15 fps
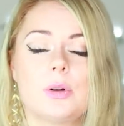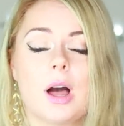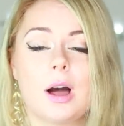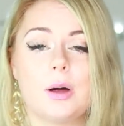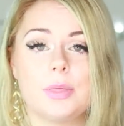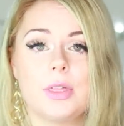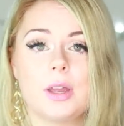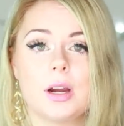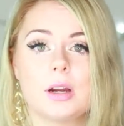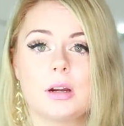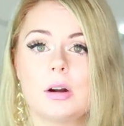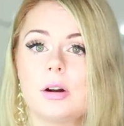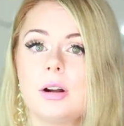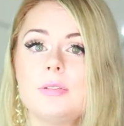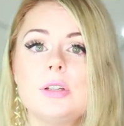out there,
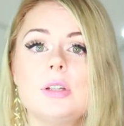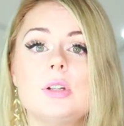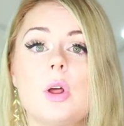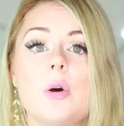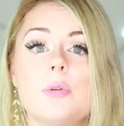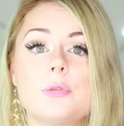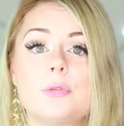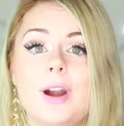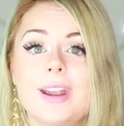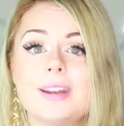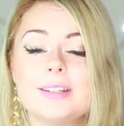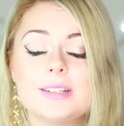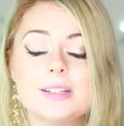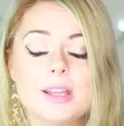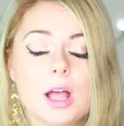or if you know a
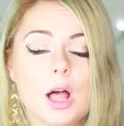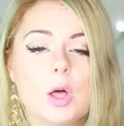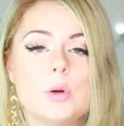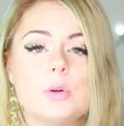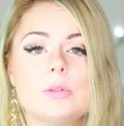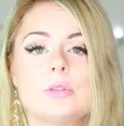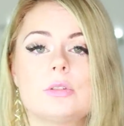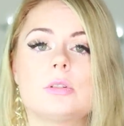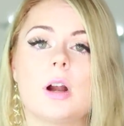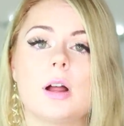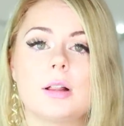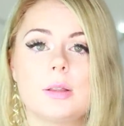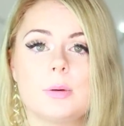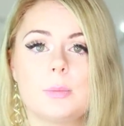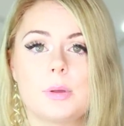friend who's
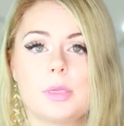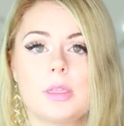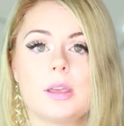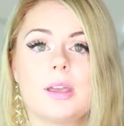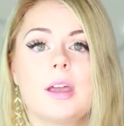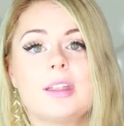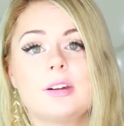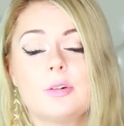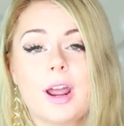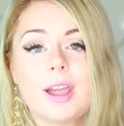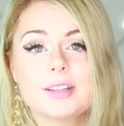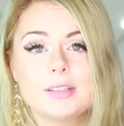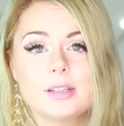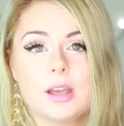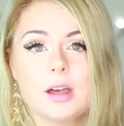struggling with
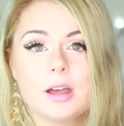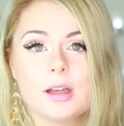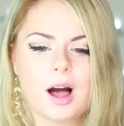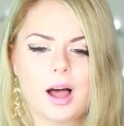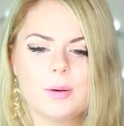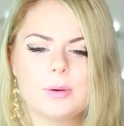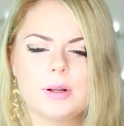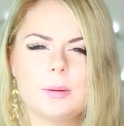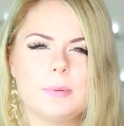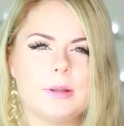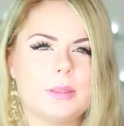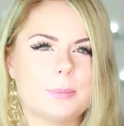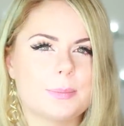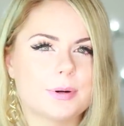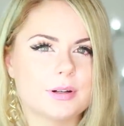anorexia, I want to
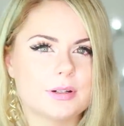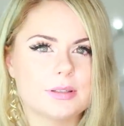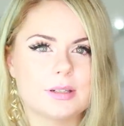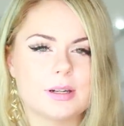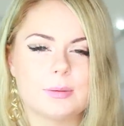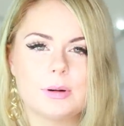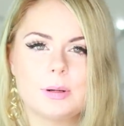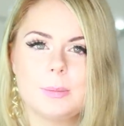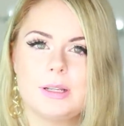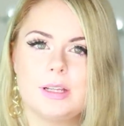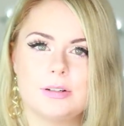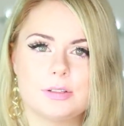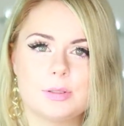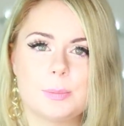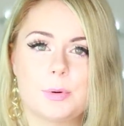be the person. I want to be
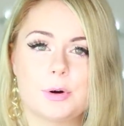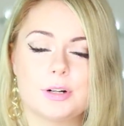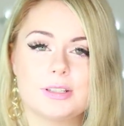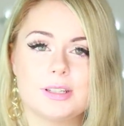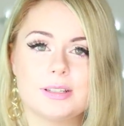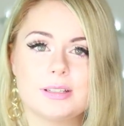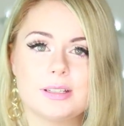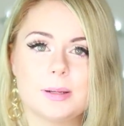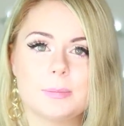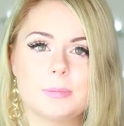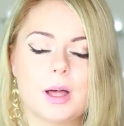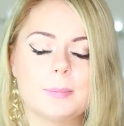your support system.